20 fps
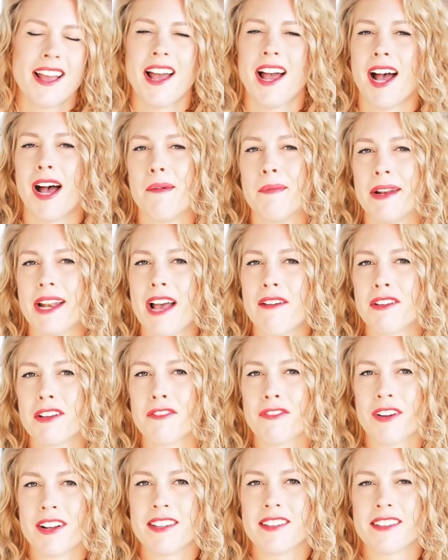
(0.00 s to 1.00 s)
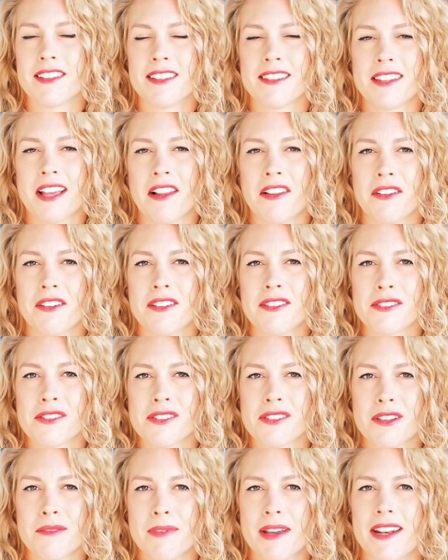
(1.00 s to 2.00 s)
um, and having friends in the salon has
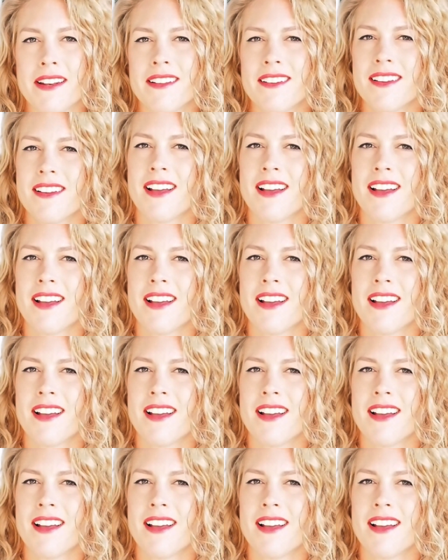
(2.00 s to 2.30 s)
also meant